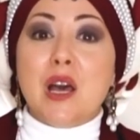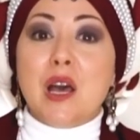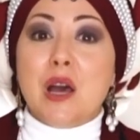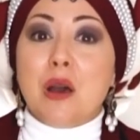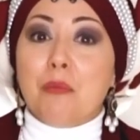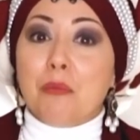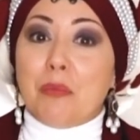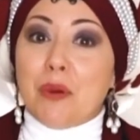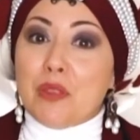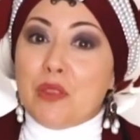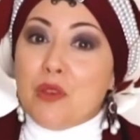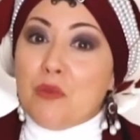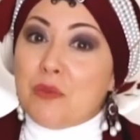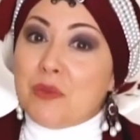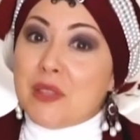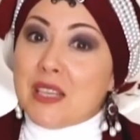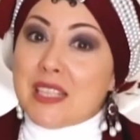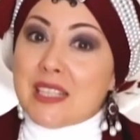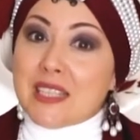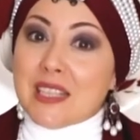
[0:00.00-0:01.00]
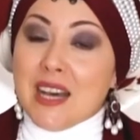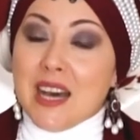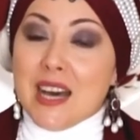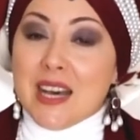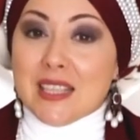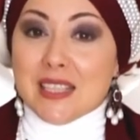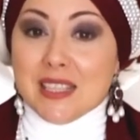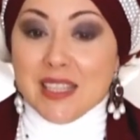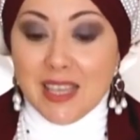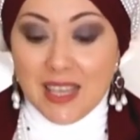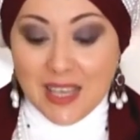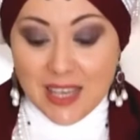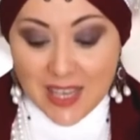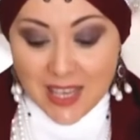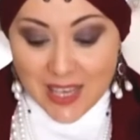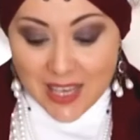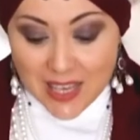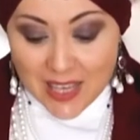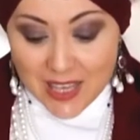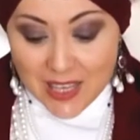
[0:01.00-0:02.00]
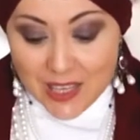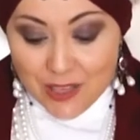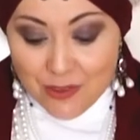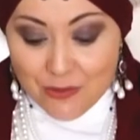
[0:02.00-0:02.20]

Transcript: like a fairy tale